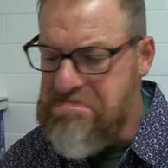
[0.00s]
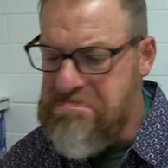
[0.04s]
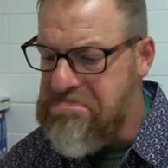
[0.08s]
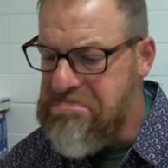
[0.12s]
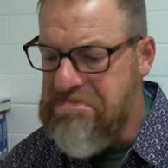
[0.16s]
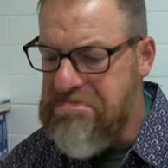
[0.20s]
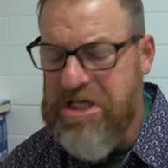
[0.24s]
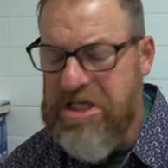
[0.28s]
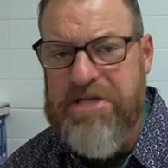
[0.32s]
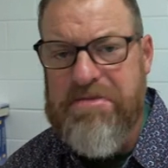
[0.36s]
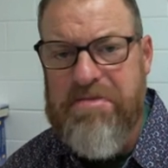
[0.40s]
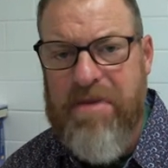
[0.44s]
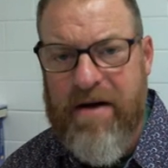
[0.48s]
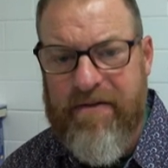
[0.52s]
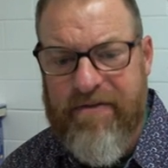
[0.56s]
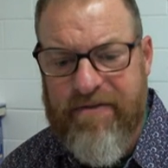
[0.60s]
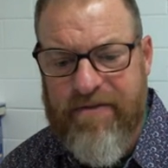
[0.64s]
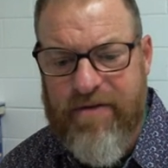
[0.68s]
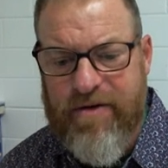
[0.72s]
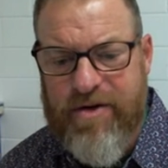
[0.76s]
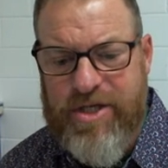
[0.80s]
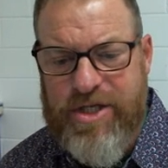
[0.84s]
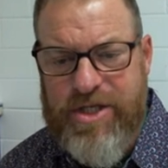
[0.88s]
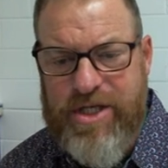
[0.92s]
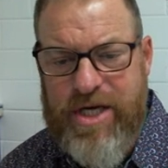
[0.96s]
This is my
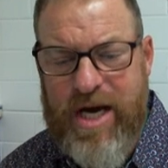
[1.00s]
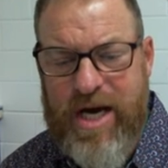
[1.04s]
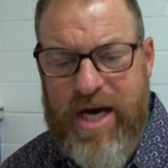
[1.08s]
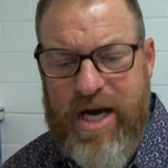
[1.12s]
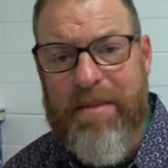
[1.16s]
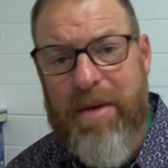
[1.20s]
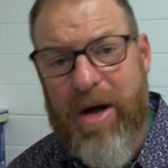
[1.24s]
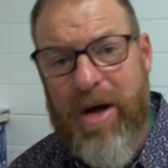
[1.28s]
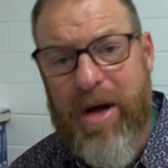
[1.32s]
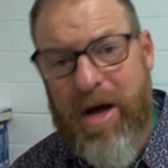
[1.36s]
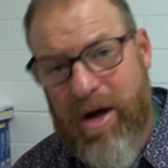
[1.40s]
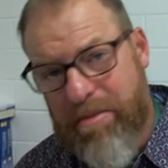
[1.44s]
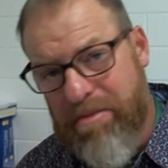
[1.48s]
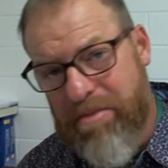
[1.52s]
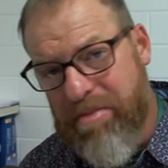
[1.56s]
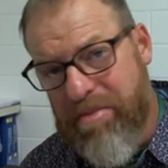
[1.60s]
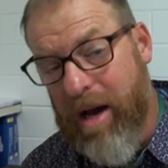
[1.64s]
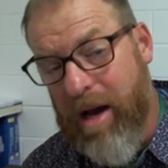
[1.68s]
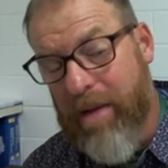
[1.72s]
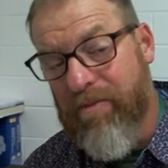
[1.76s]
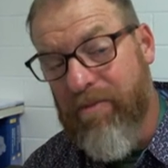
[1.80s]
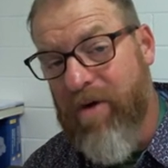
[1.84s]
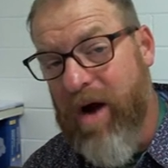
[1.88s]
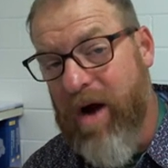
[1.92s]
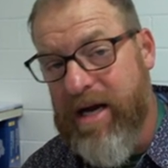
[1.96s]
first job, but
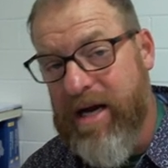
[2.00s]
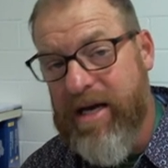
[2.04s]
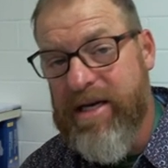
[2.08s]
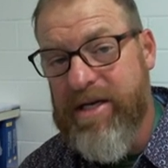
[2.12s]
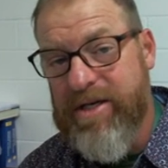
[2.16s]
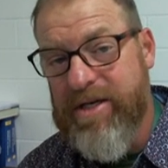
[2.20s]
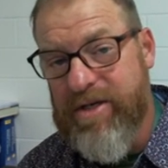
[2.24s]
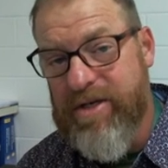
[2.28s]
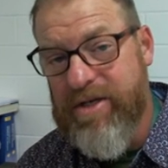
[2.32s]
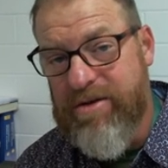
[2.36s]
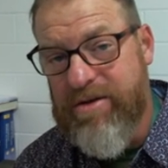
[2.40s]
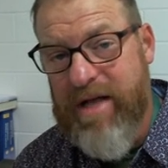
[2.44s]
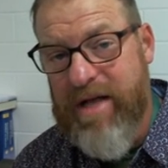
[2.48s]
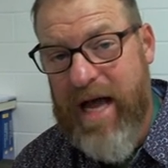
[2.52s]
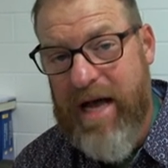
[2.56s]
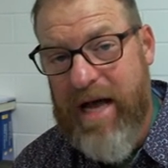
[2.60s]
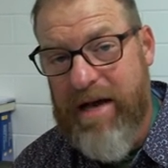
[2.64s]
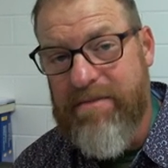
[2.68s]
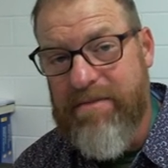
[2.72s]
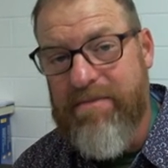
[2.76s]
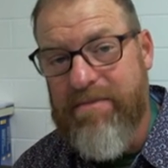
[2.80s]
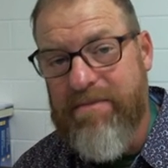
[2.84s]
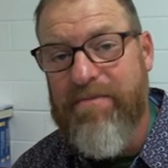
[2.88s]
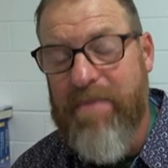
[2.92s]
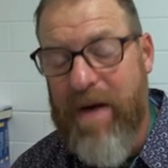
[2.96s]
I'm ready to do
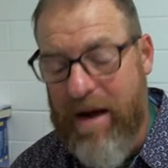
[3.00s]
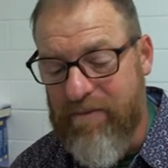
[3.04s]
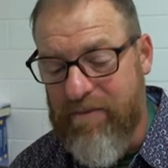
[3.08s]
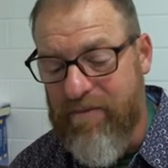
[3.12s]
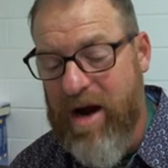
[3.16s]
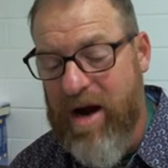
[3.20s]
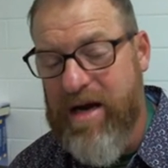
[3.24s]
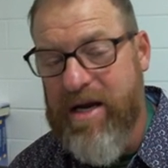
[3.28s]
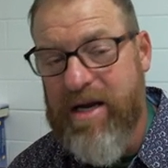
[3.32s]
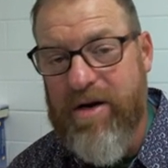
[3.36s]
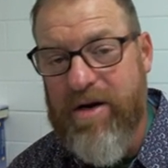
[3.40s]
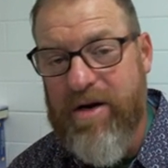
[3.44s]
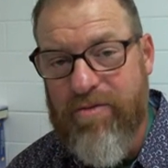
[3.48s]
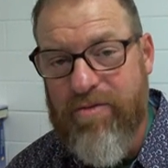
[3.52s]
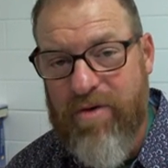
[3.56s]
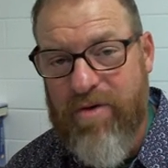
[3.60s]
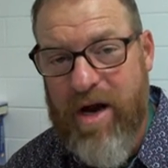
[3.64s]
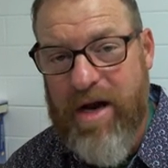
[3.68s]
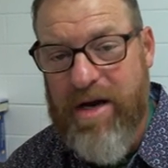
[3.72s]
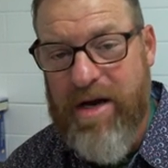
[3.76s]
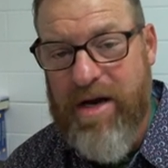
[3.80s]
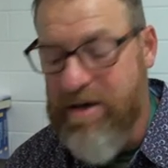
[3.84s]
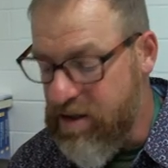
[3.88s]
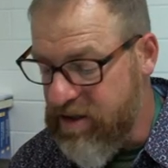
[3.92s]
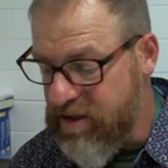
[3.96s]
that. I'm ready to
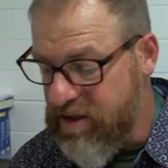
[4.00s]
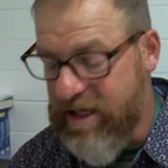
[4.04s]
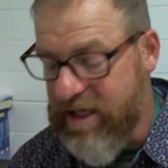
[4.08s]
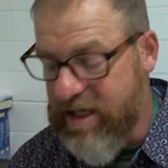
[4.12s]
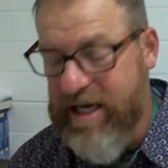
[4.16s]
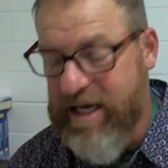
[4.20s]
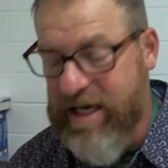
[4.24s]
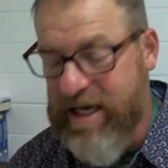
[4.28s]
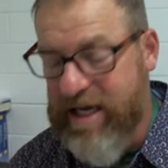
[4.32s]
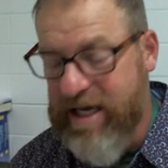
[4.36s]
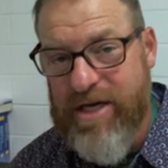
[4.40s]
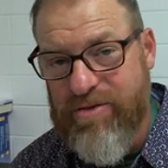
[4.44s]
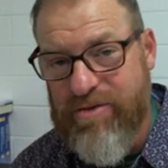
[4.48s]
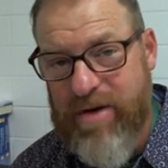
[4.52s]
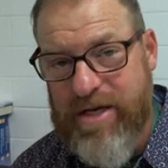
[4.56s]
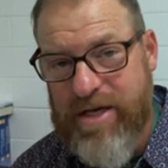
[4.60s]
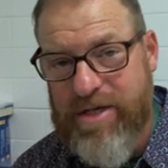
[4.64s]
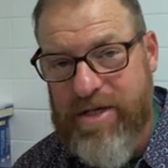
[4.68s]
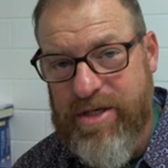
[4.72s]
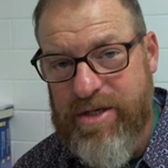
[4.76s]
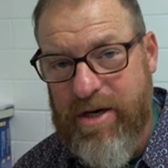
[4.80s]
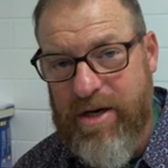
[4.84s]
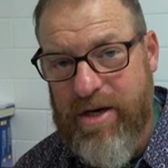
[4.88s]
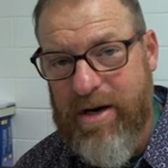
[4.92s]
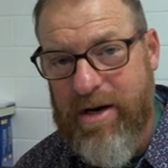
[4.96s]
run the cash
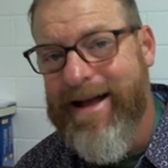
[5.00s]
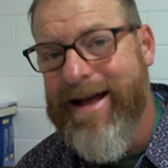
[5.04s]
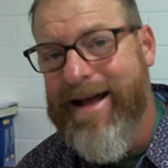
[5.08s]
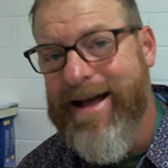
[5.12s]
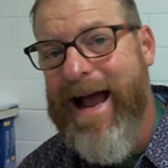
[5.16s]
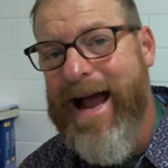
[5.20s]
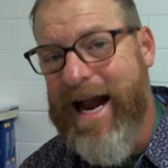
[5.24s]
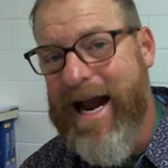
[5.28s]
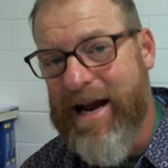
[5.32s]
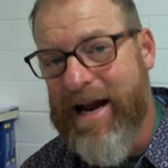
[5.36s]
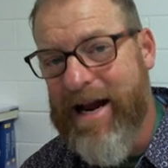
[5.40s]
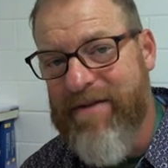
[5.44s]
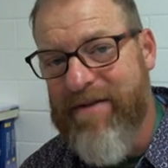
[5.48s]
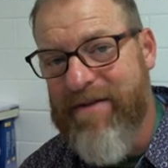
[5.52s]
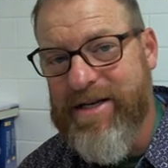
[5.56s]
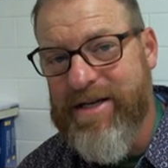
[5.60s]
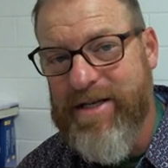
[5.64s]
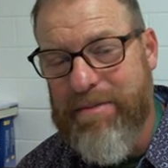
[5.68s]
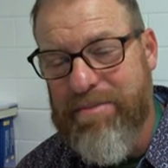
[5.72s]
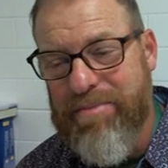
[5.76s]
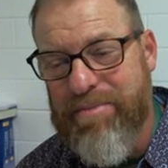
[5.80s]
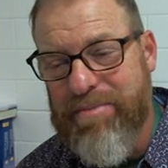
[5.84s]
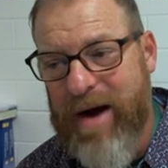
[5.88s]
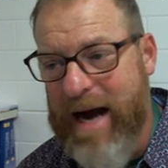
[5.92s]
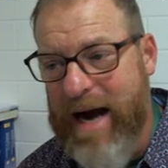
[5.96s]
register. And I've
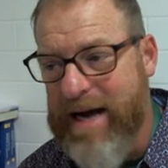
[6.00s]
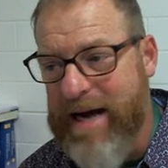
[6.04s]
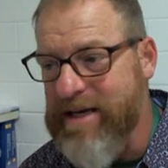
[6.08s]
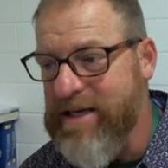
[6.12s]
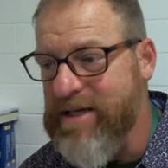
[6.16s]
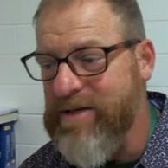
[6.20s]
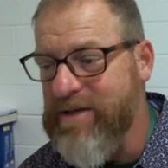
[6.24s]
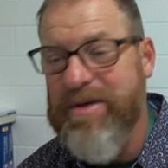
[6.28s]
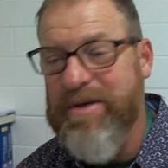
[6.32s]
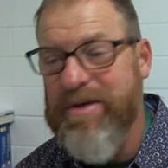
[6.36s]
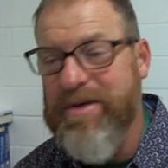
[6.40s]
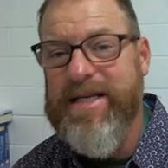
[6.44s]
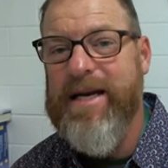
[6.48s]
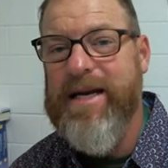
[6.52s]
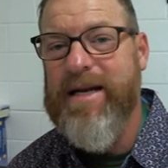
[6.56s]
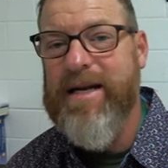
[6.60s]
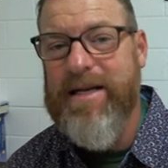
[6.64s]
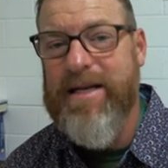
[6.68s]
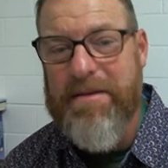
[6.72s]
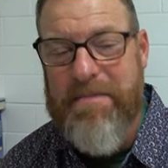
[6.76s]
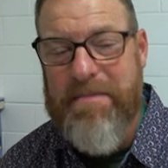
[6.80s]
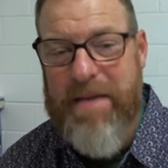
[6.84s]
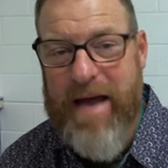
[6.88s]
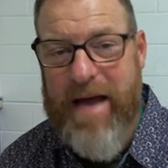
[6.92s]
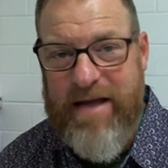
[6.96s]
actually practiced. We did it in
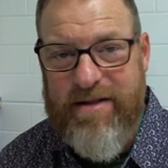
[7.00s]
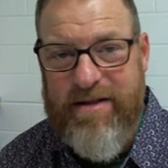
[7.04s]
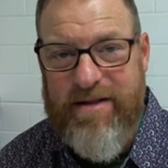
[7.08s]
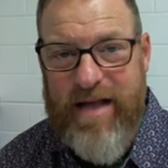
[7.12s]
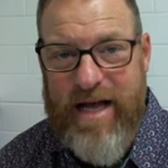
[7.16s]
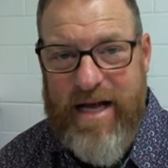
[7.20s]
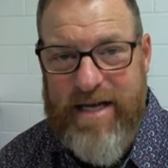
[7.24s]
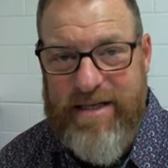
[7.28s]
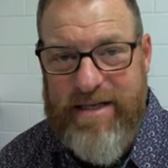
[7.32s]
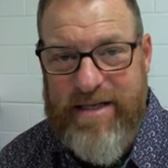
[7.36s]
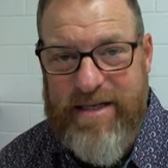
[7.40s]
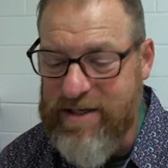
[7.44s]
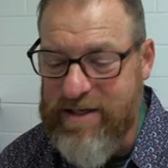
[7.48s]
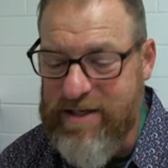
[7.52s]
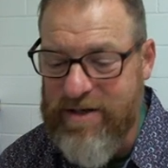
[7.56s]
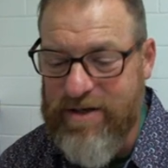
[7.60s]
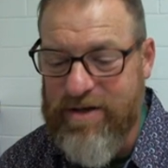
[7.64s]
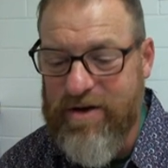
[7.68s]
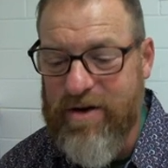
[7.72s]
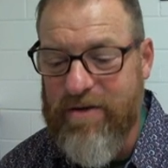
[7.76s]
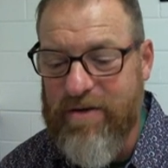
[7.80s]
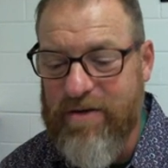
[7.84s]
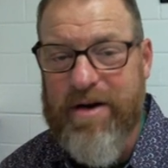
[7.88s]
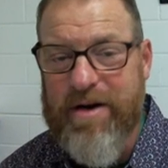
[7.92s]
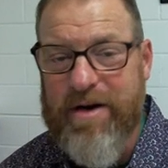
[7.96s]
the math class I took
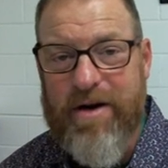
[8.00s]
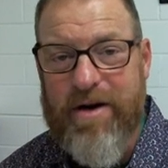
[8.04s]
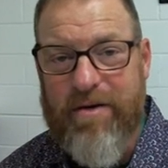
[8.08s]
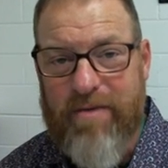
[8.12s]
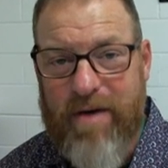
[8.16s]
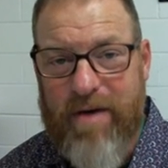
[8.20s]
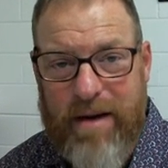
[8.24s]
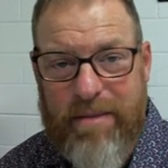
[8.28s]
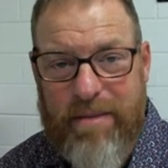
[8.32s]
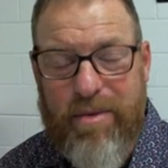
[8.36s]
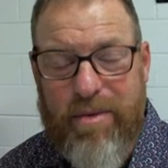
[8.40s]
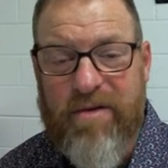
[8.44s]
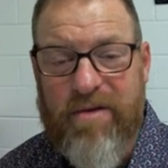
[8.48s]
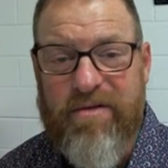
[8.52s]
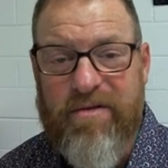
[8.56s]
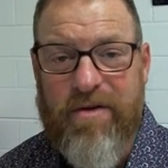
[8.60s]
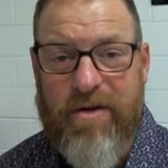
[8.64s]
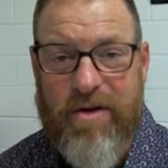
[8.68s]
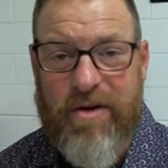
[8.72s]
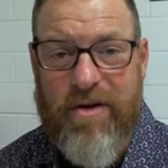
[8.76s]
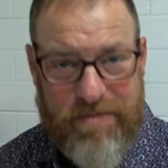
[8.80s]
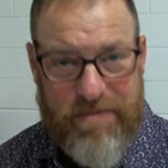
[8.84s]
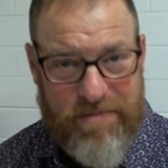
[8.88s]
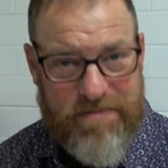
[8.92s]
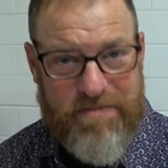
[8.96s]
over here at Rockport
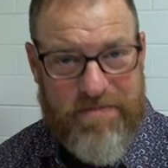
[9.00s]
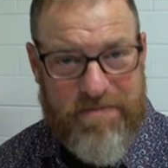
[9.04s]
Fulton.